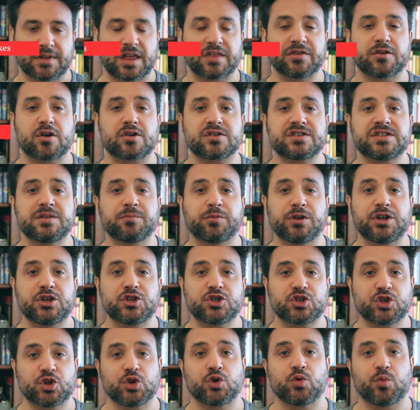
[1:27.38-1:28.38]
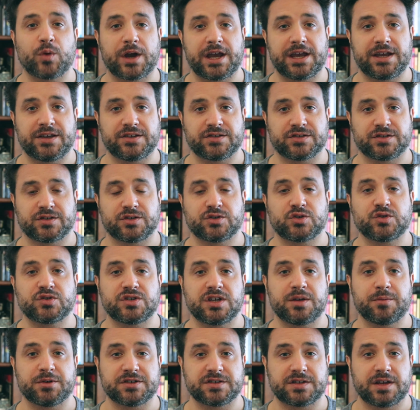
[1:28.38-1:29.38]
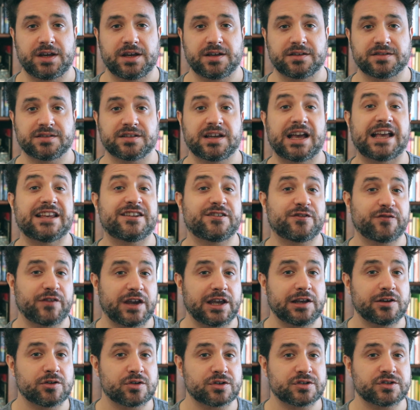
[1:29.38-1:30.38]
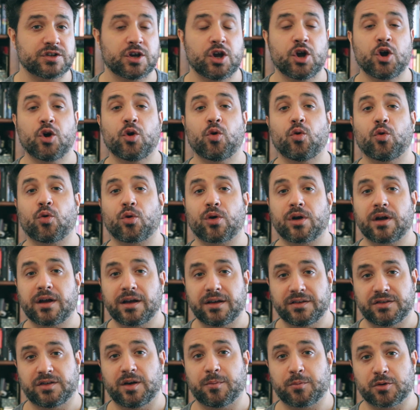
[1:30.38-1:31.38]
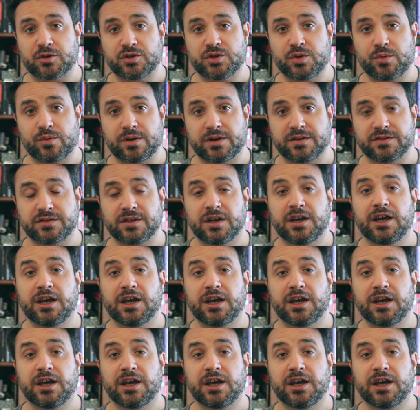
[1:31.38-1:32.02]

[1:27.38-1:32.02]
There are simply two ways to see mistakes, as failures or as opportunities.